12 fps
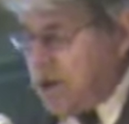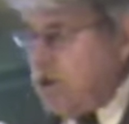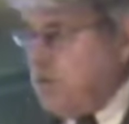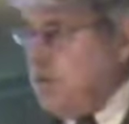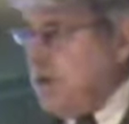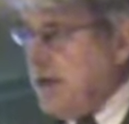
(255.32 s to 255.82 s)

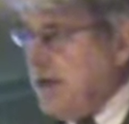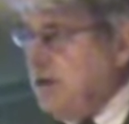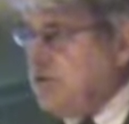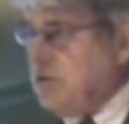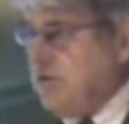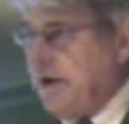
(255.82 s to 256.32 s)
You
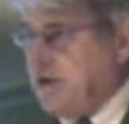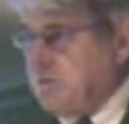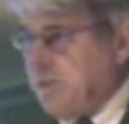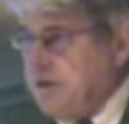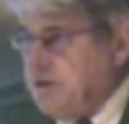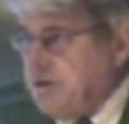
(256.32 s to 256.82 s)
need to
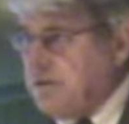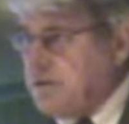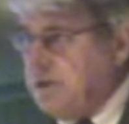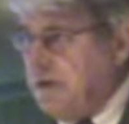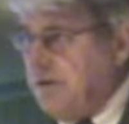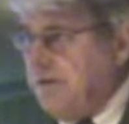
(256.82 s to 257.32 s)
express
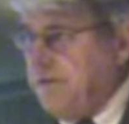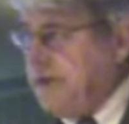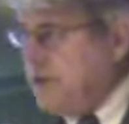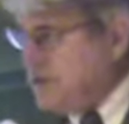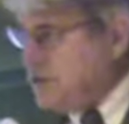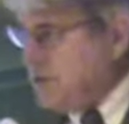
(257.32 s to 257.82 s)
yourself
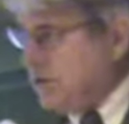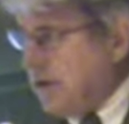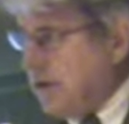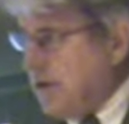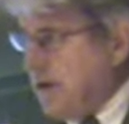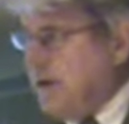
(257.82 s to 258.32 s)

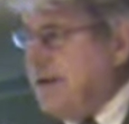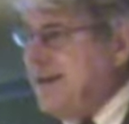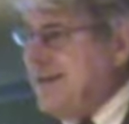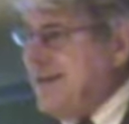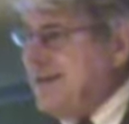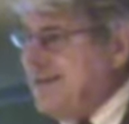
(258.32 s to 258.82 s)
initially in
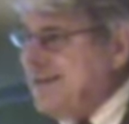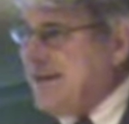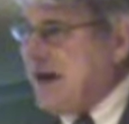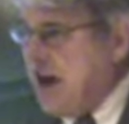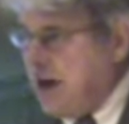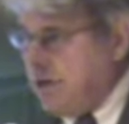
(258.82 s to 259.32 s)
an
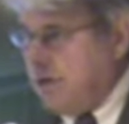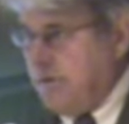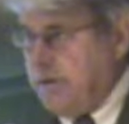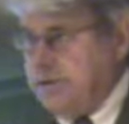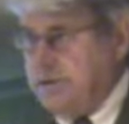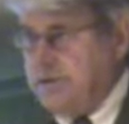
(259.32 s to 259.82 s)

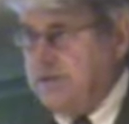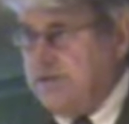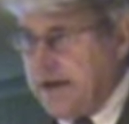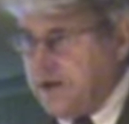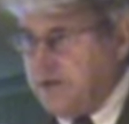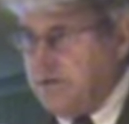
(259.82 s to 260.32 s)
incongruous
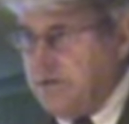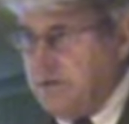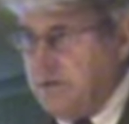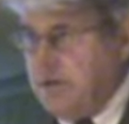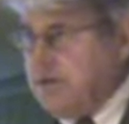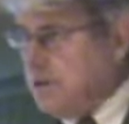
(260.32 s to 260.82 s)
fashion,
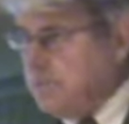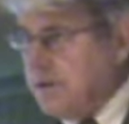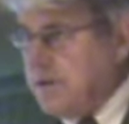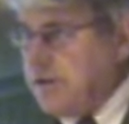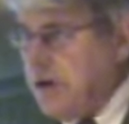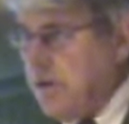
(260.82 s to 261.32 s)

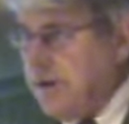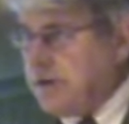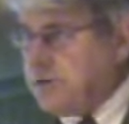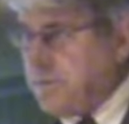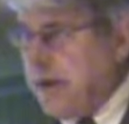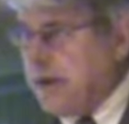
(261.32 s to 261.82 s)
something that no one
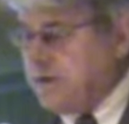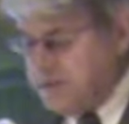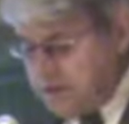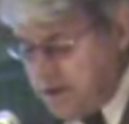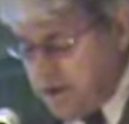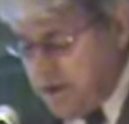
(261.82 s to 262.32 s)

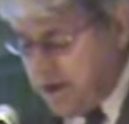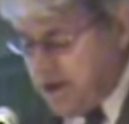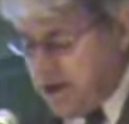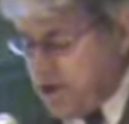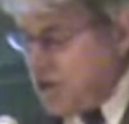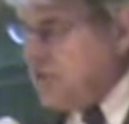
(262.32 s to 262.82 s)
expects.
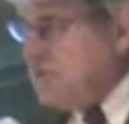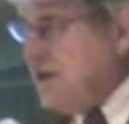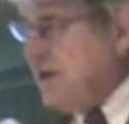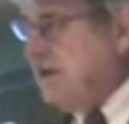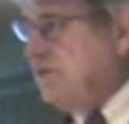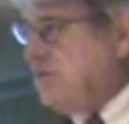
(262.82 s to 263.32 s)
You
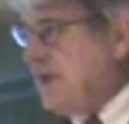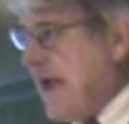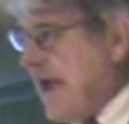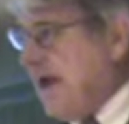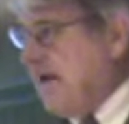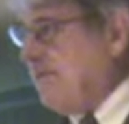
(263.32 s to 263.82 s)
need to
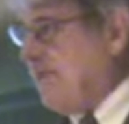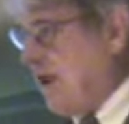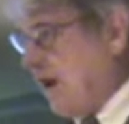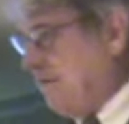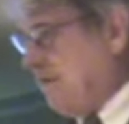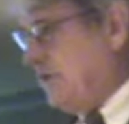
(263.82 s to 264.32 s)
have
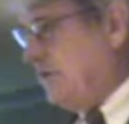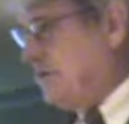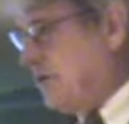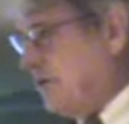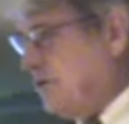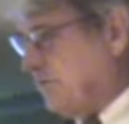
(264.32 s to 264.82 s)

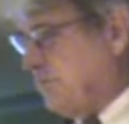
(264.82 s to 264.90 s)
confidence in your